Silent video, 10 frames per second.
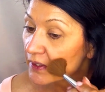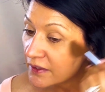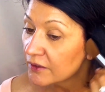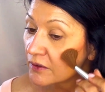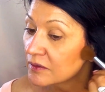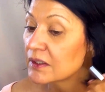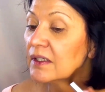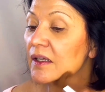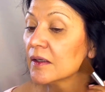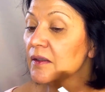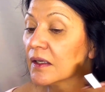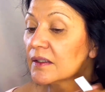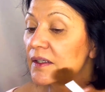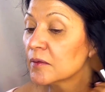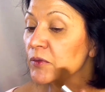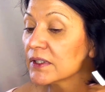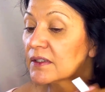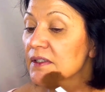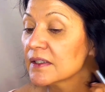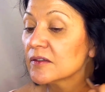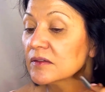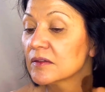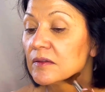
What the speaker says: here, and again, bring it down.